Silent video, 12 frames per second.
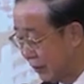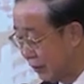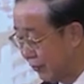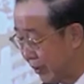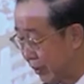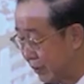
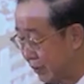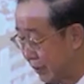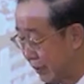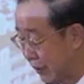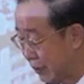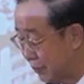
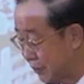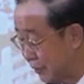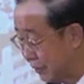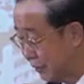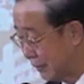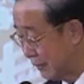vehicle
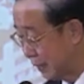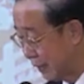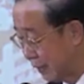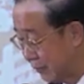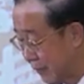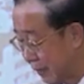adoption
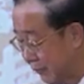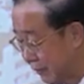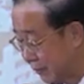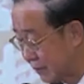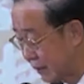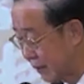and
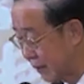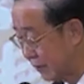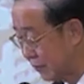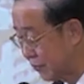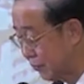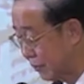driving
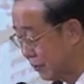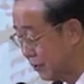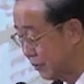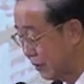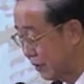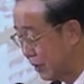Thailand
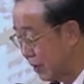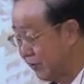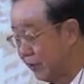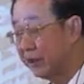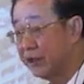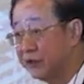towards
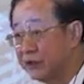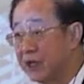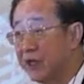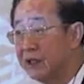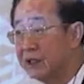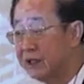carbon
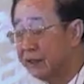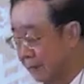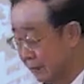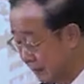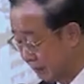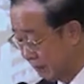neutrality.